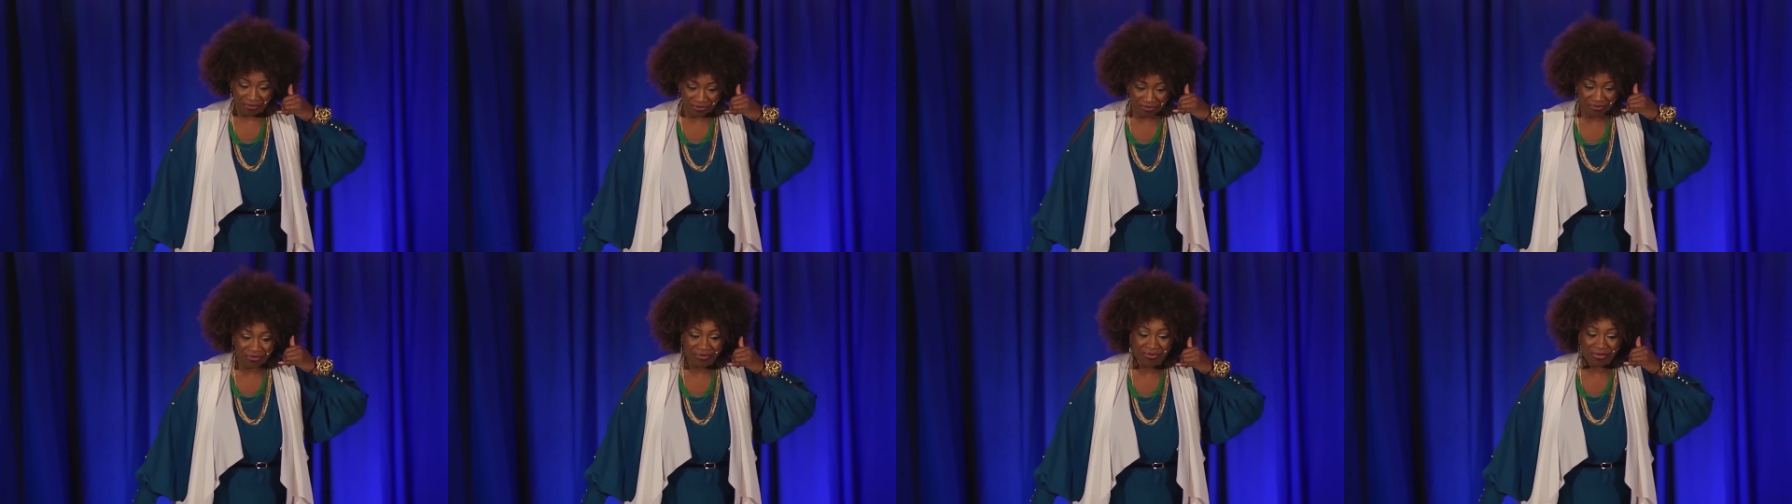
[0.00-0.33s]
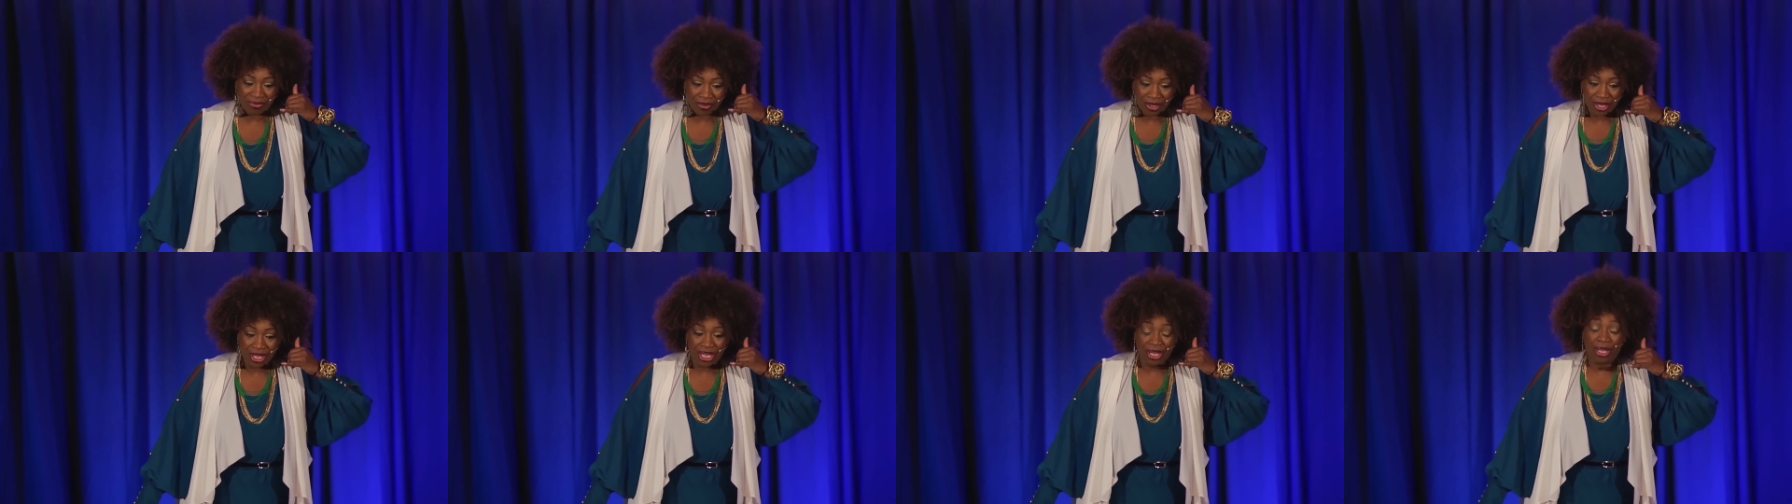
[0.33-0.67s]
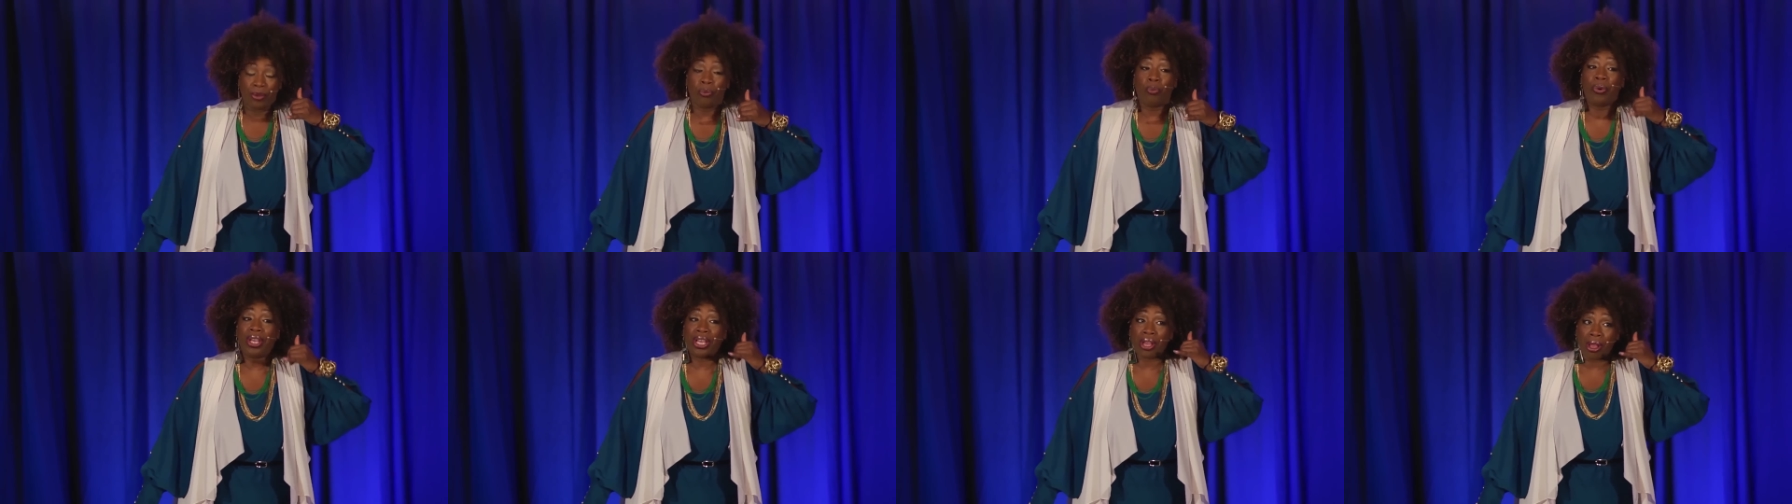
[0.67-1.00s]

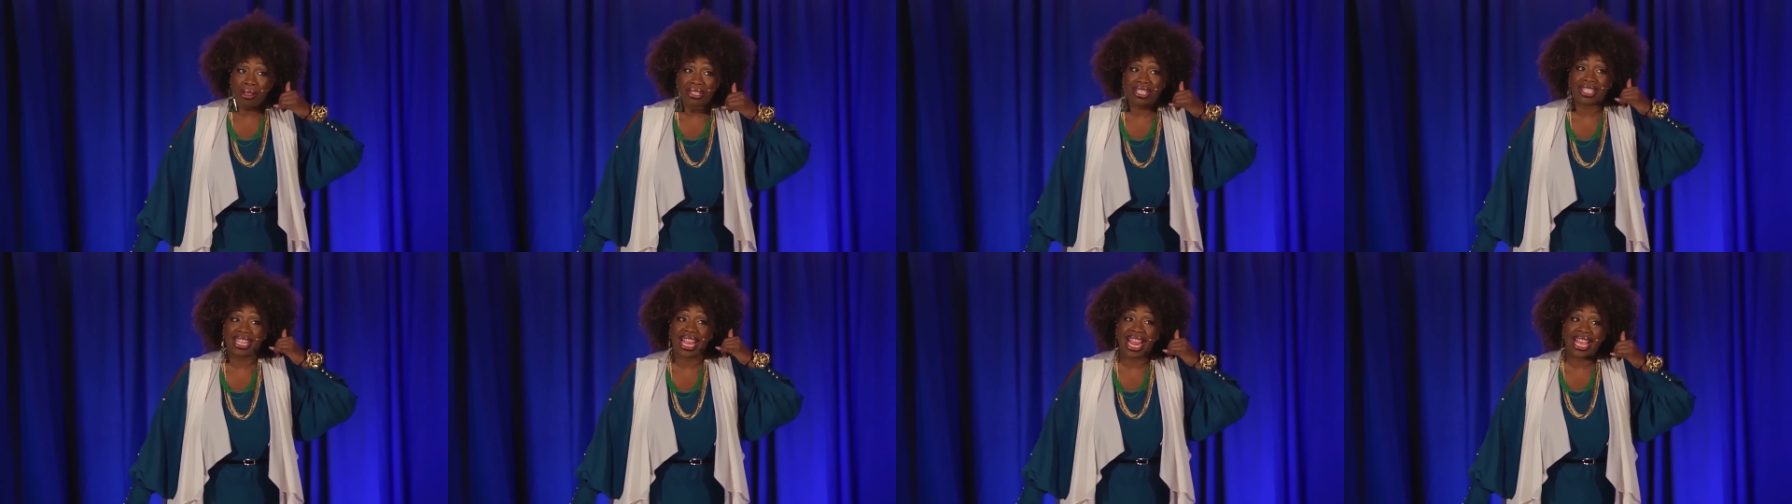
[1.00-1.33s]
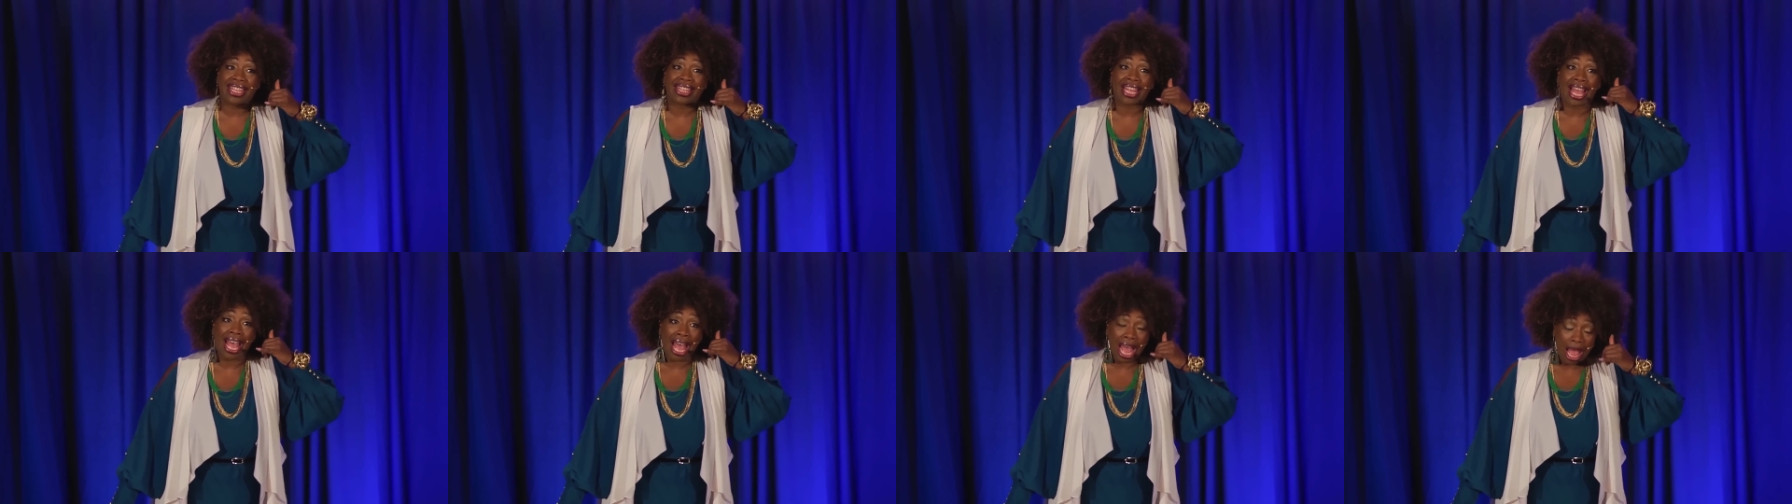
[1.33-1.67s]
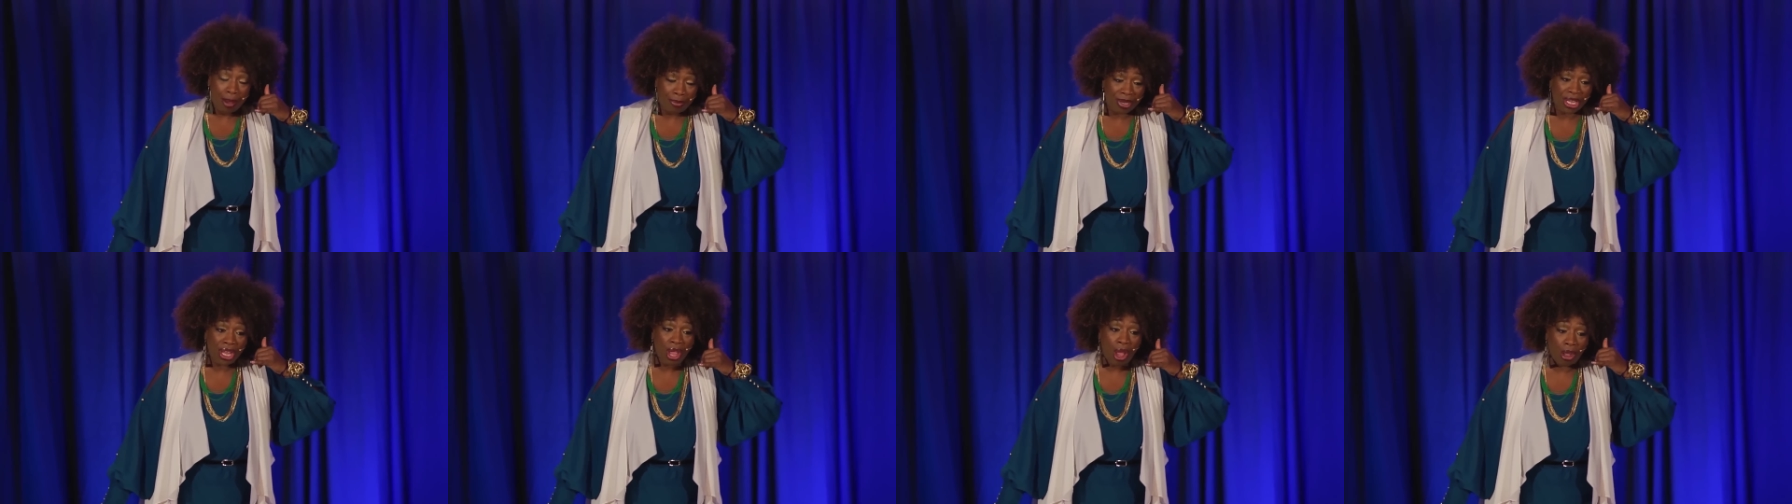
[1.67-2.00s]
Mm-hmm. We're going to stay at the
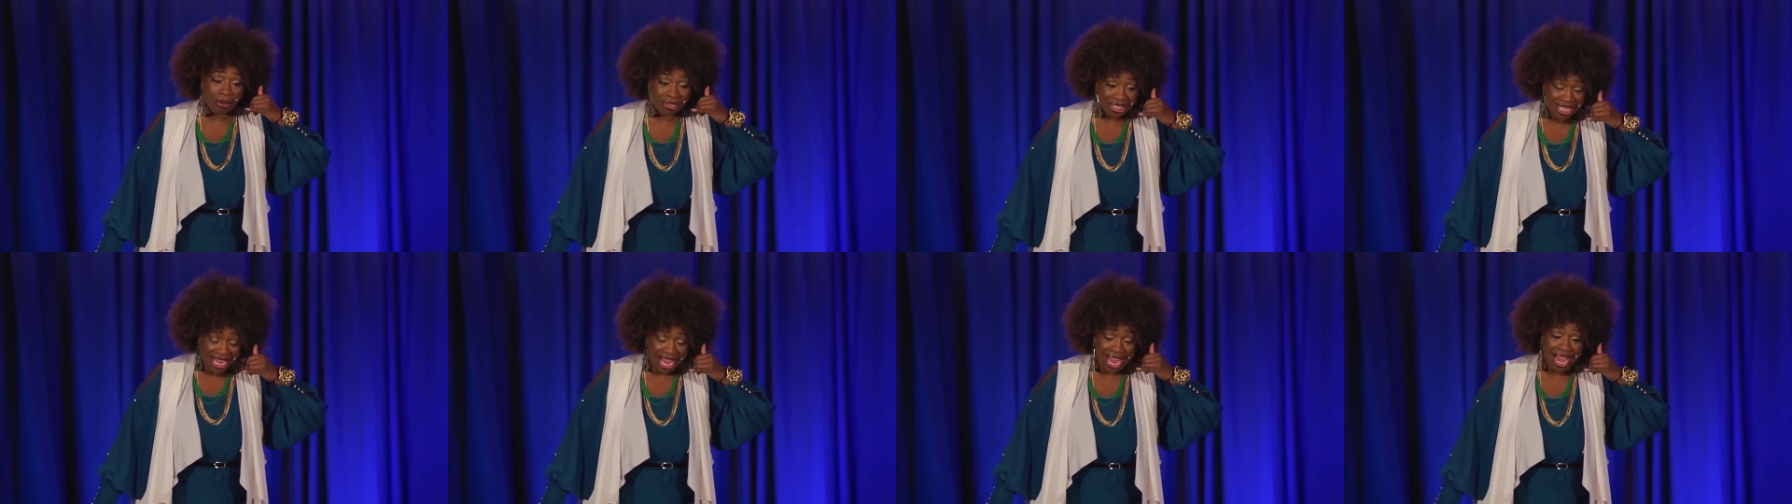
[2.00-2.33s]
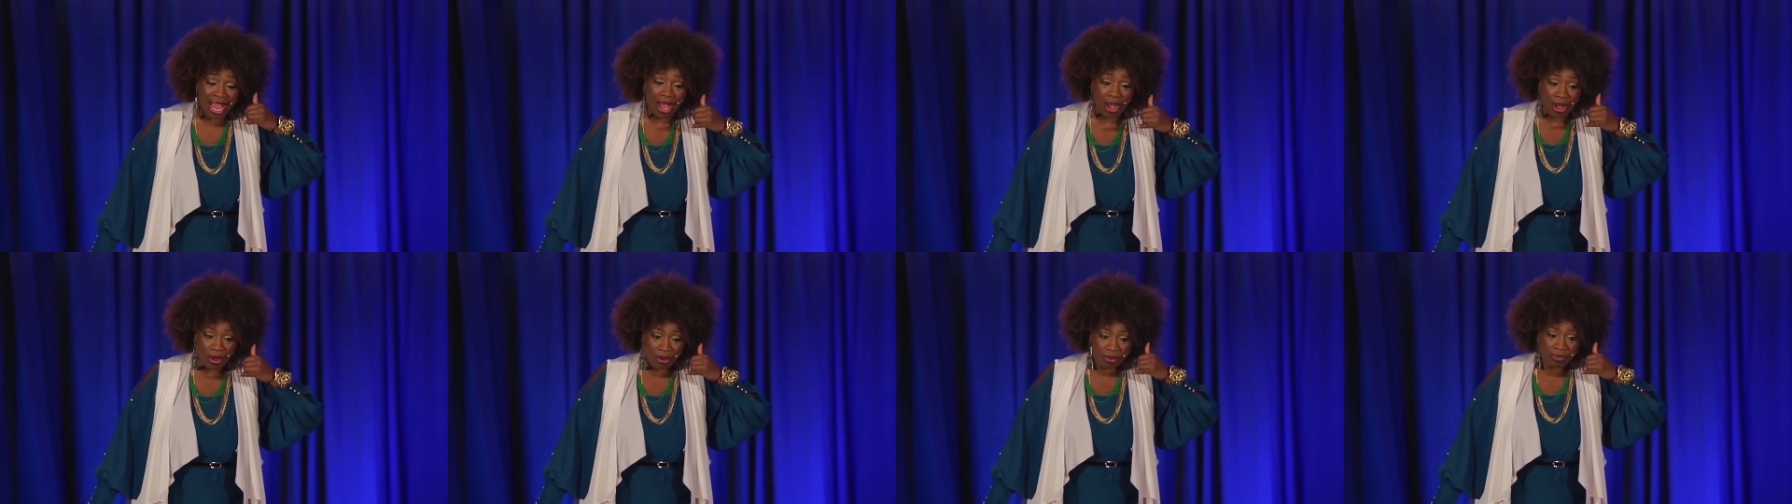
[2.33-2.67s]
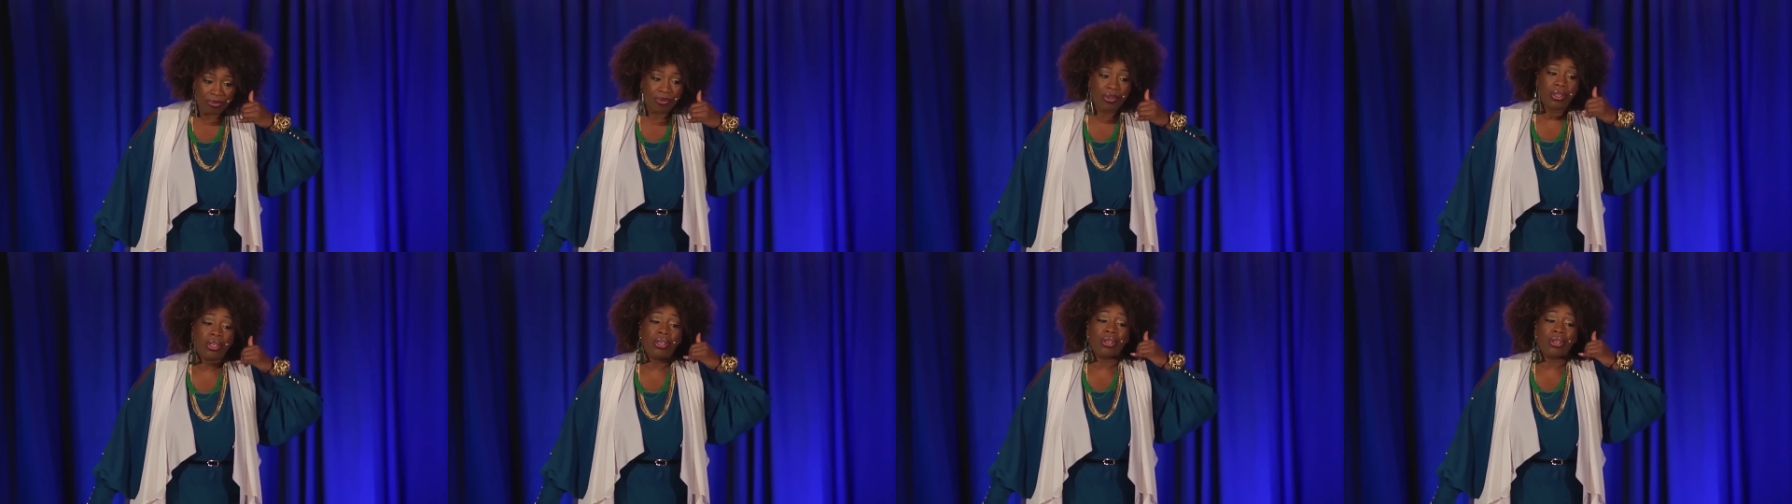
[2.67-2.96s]
Omni Hotel